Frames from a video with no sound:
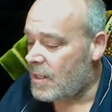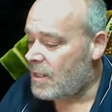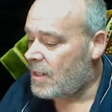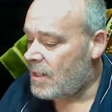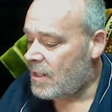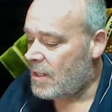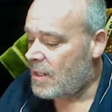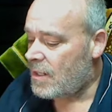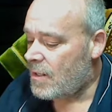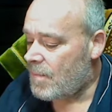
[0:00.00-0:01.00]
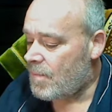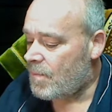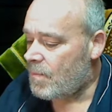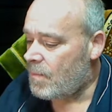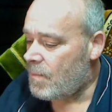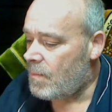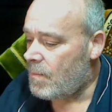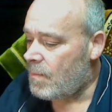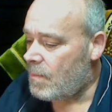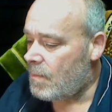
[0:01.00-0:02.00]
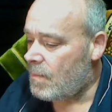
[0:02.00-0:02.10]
(silence)